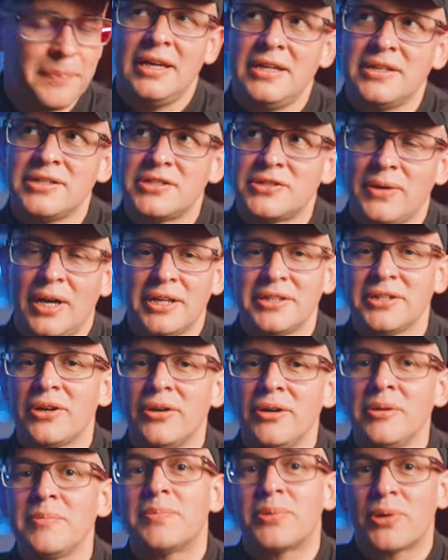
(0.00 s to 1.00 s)
is to either go
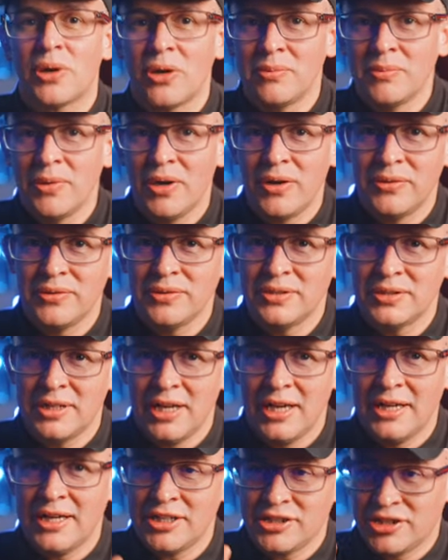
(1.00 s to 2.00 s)
in pro mode
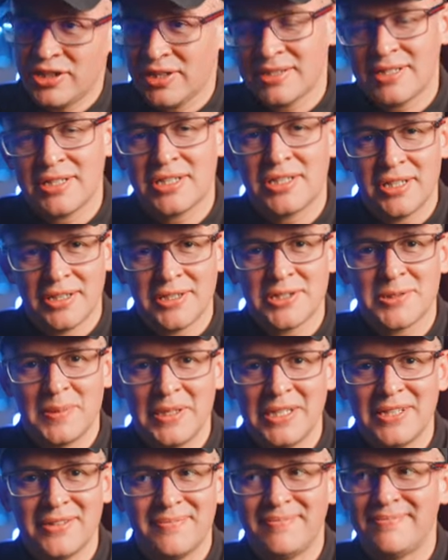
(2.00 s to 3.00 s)
and adjust the shutter
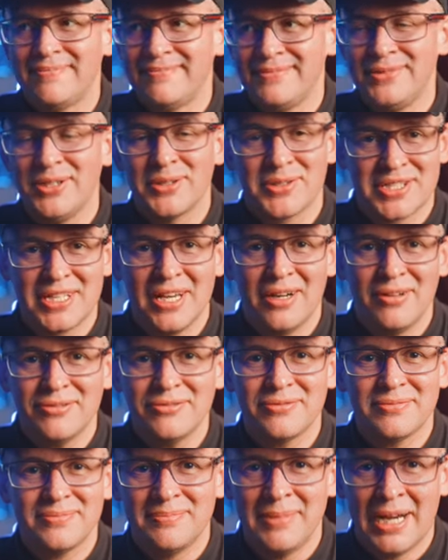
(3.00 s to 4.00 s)
speed yourself
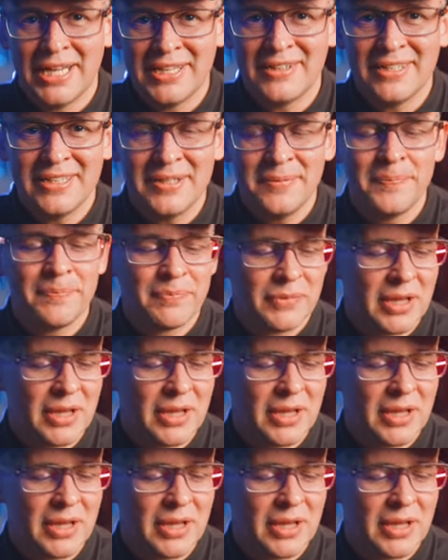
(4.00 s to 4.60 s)
manually.